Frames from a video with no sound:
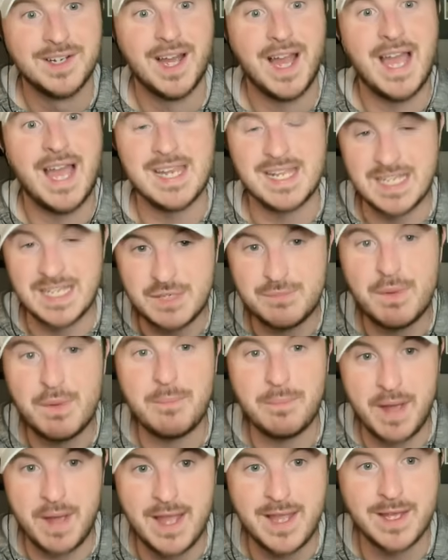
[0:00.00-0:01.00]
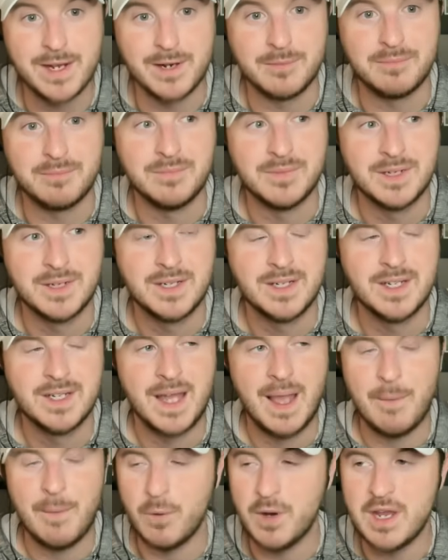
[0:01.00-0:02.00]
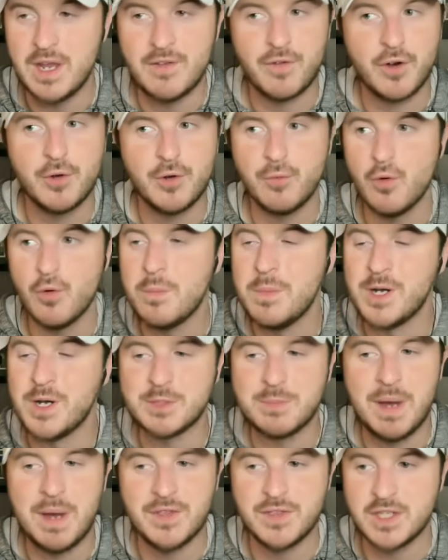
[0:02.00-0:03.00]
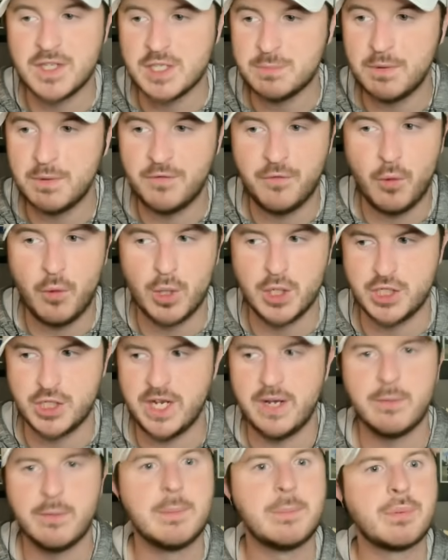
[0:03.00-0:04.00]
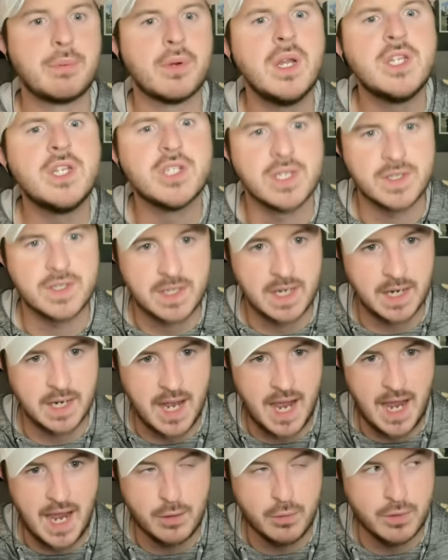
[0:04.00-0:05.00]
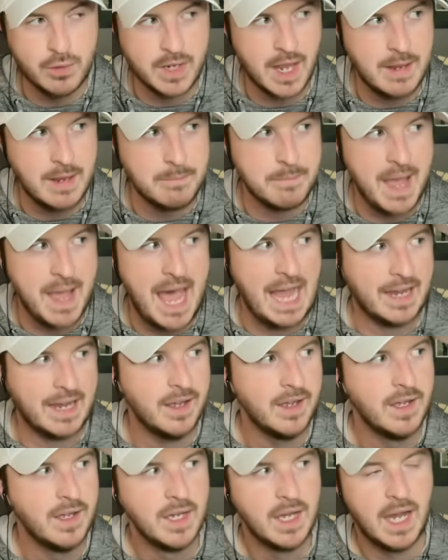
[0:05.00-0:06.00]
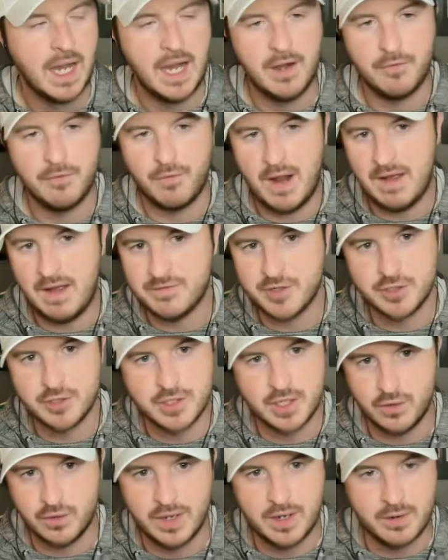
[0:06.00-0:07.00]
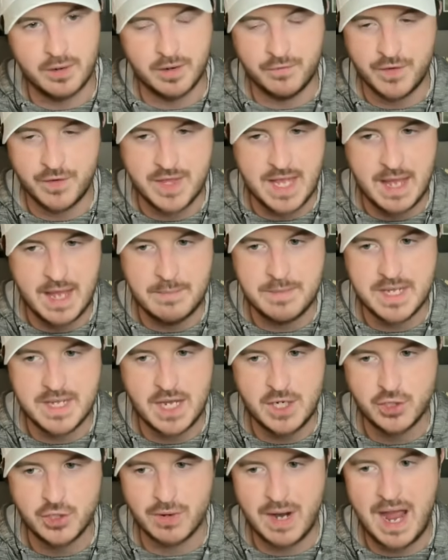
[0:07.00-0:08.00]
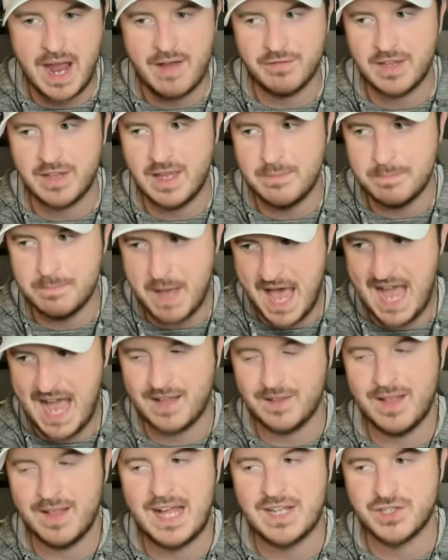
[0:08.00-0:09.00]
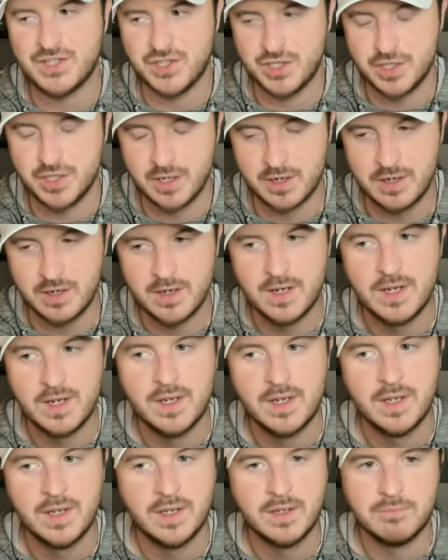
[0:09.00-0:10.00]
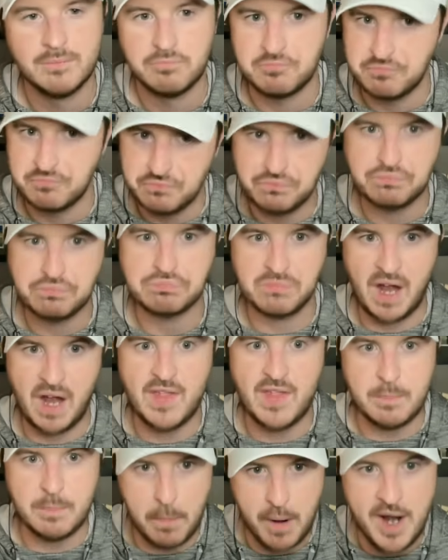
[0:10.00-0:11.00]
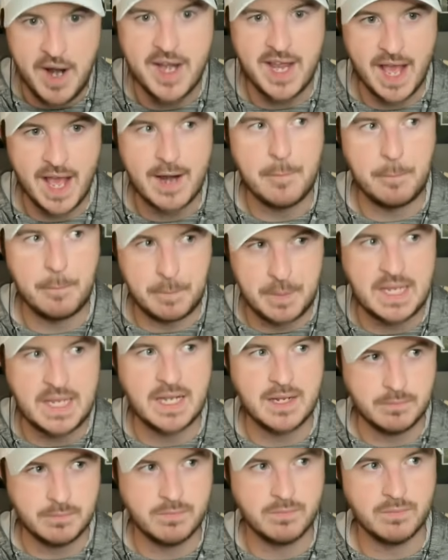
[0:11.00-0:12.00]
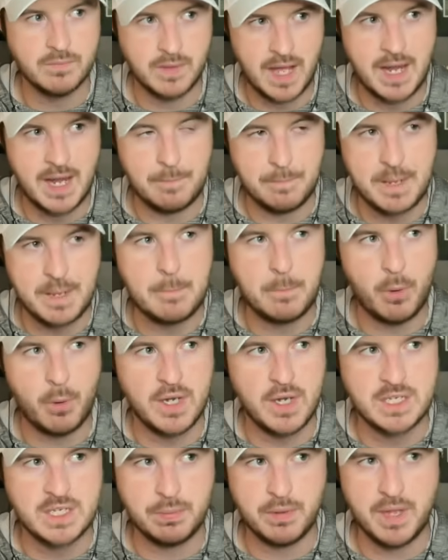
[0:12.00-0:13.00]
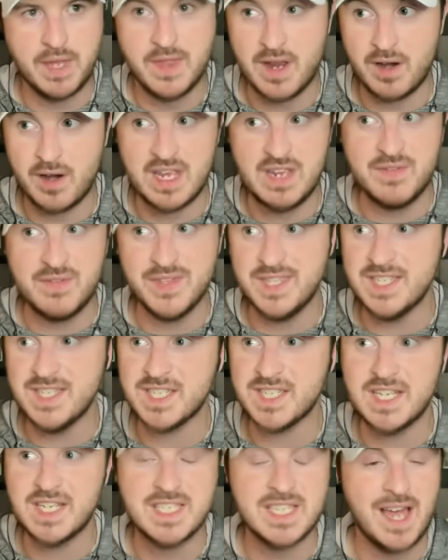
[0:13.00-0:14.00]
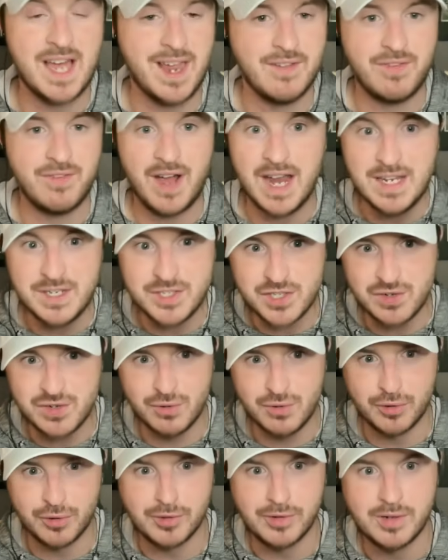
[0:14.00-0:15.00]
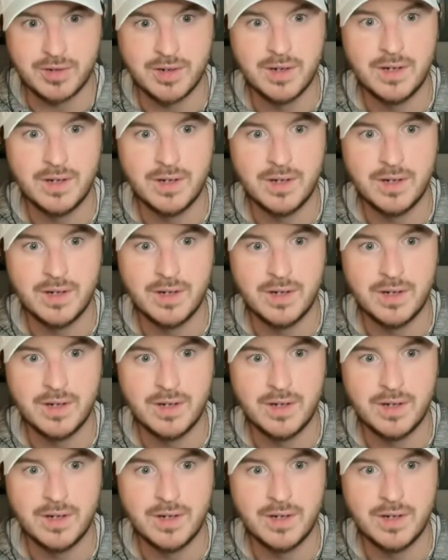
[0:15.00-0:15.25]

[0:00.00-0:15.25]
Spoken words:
And he's been paying them. And we have heard rumors about this before. Jalen Bridges, a guy who came back after declaring for the NBA draft, came back last year. I think money had a big point to play there. Even these kids out of high school.